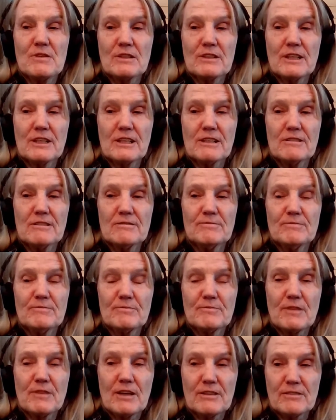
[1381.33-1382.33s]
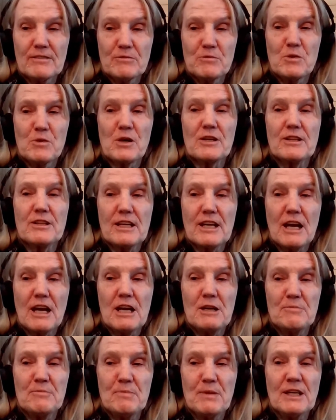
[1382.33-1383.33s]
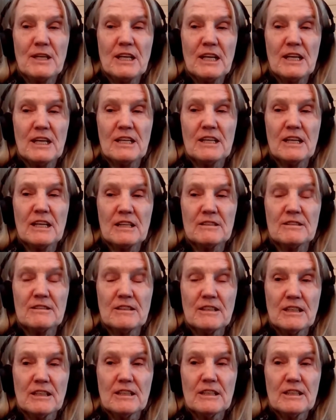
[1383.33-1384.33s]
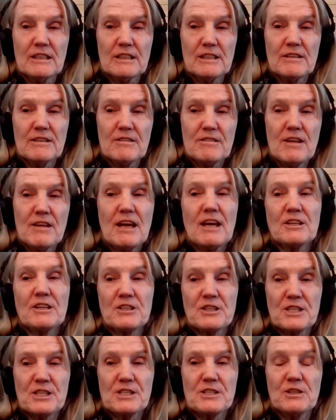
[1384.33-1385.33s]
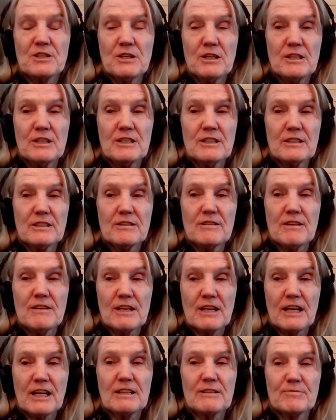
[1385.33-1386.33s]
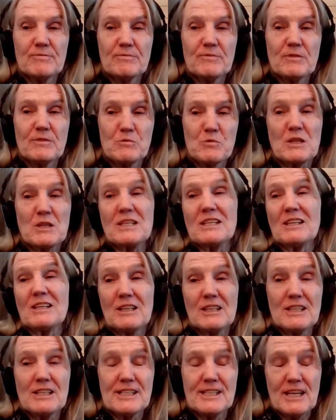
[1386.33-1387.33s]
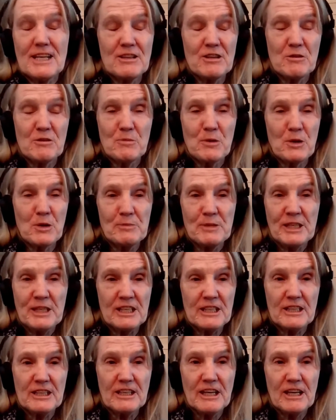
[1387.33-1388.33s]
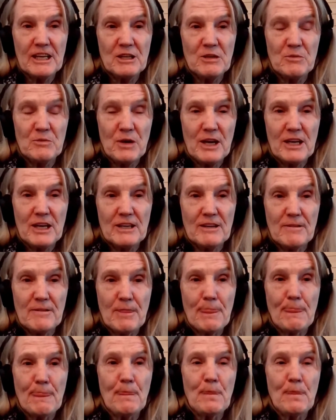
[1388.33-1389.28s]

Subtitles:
the little work that I had been in, and they understood that I wasn't going to stay there permanently anyway.